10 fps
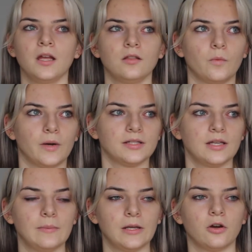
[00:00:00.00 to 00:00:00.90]
the ones
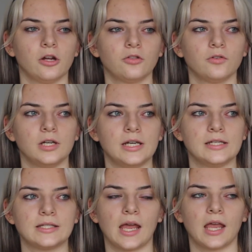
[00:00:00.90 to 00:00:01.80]
that I've been going through
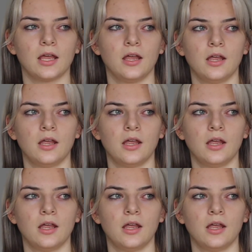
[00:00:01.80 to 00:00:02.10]
is like,